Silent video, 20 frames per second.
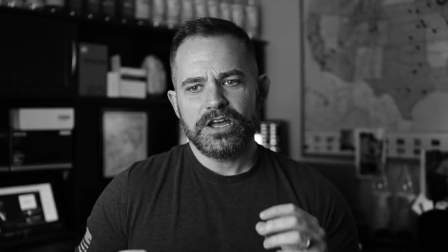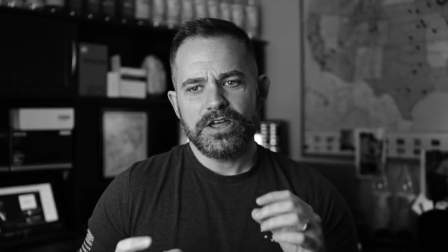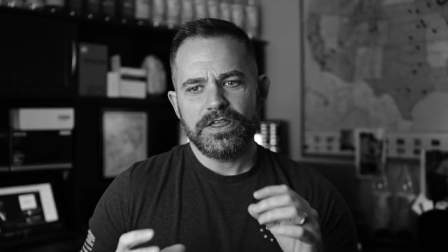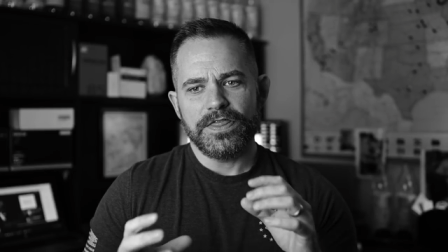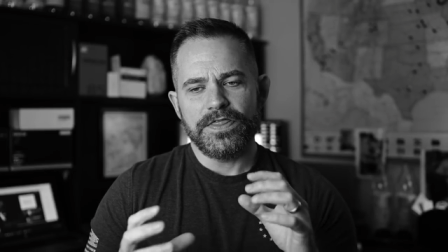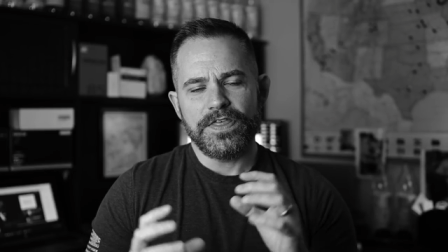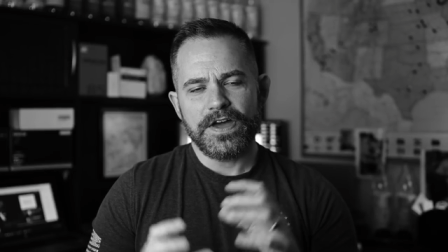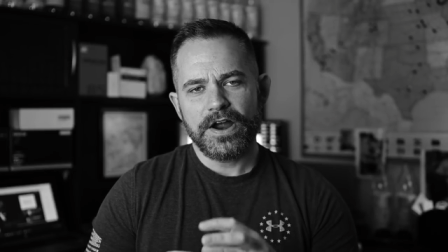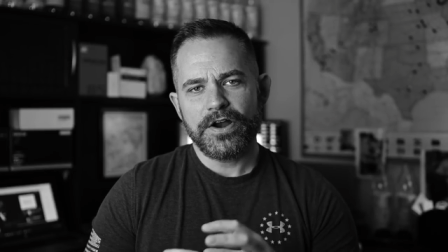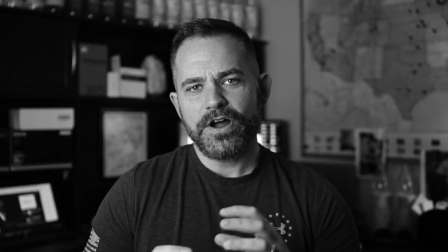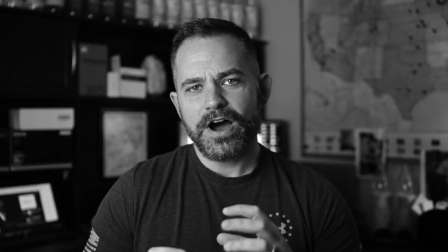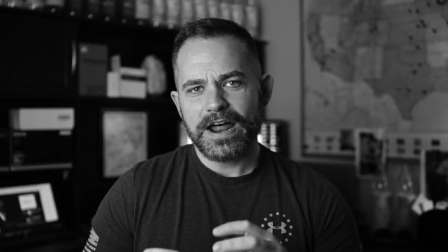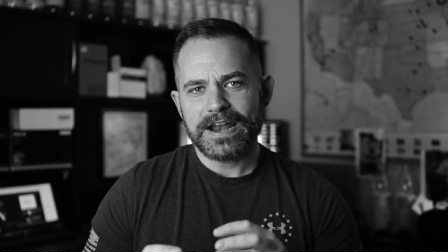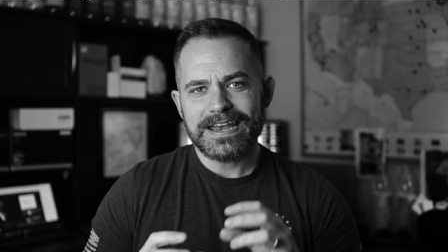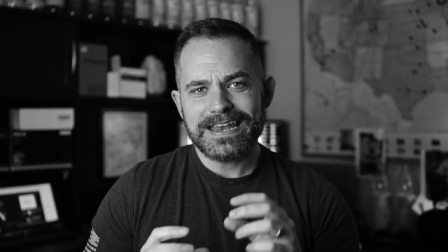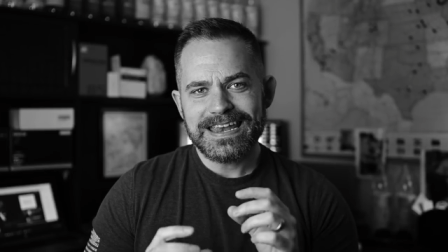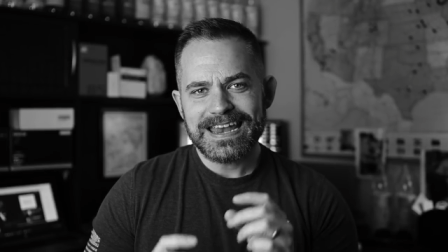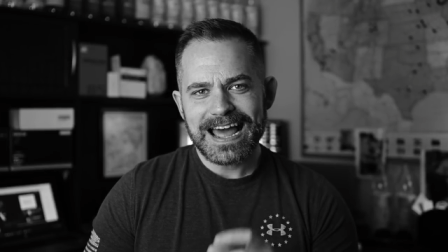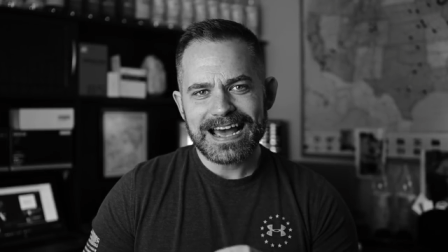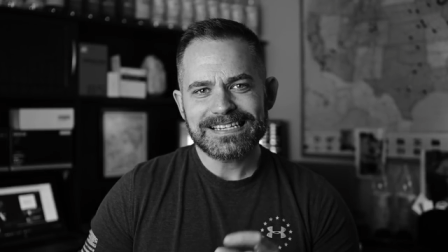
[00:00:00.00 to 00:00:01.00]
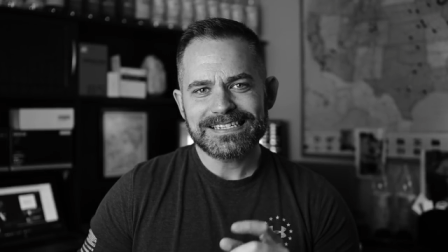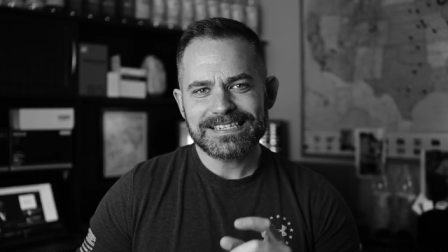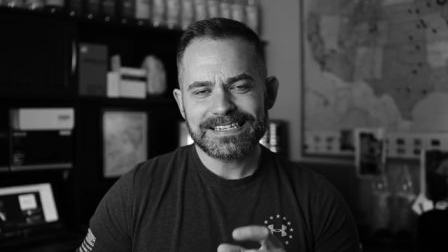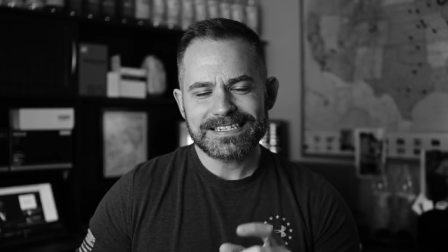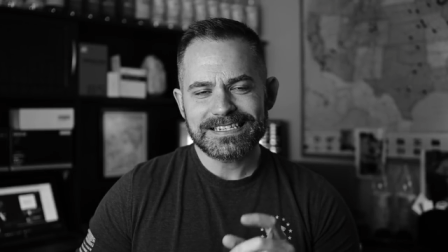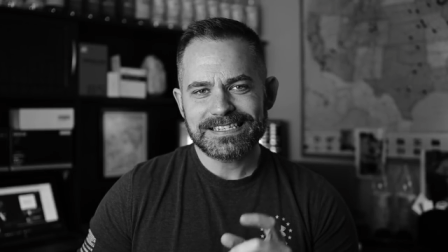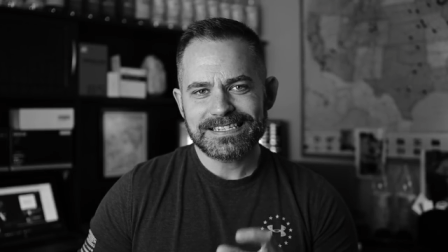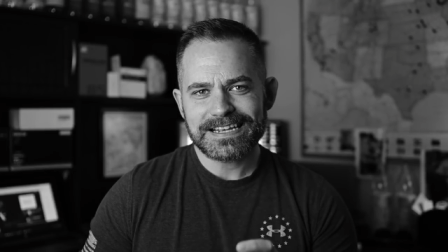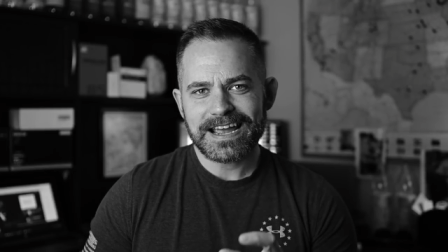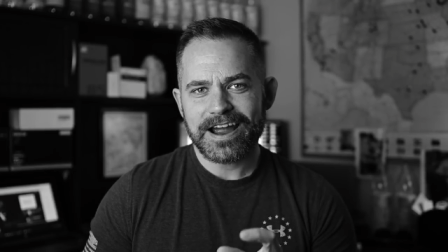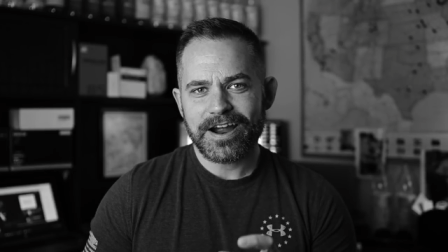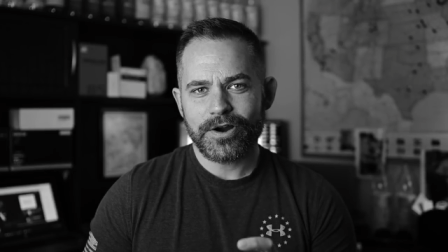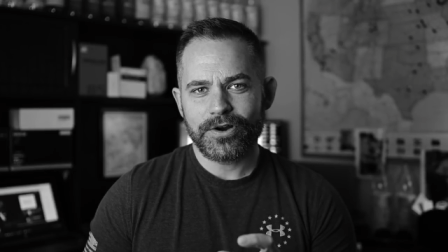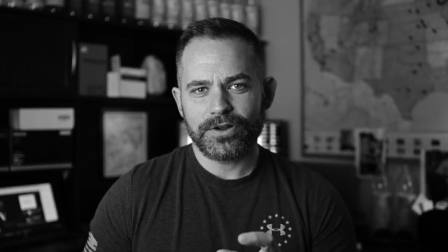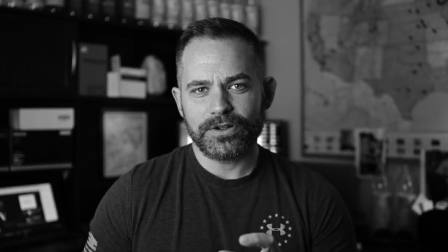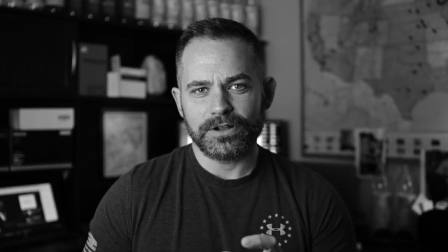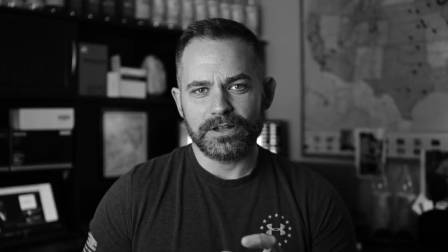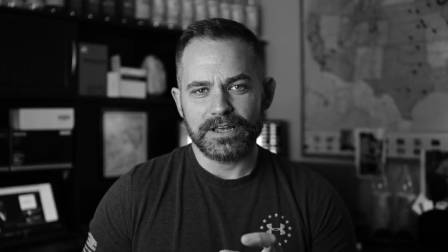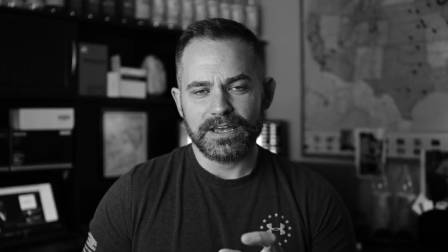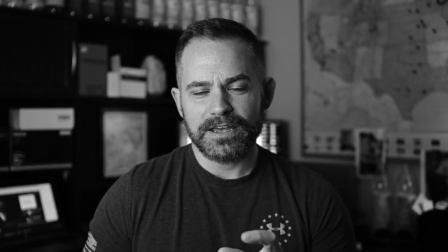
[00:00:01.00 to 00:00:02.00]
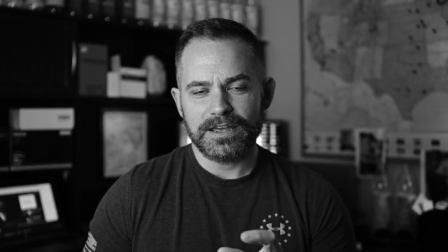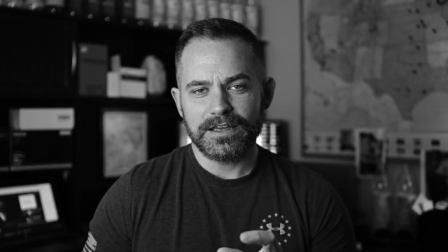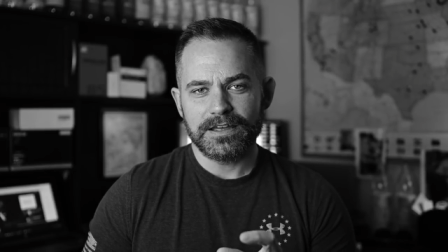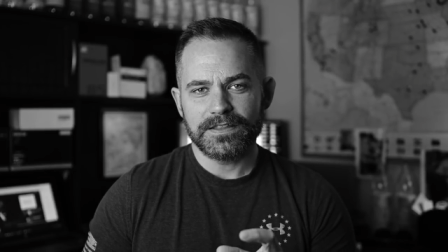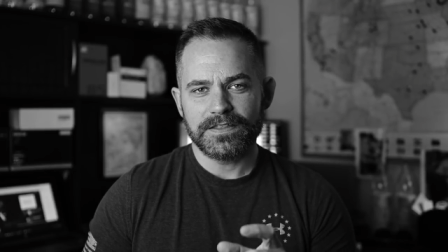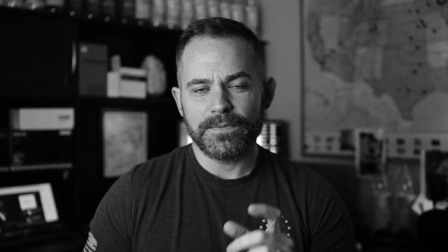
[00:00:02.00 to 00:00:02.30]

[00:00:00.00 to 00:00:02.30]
they're not necessarily,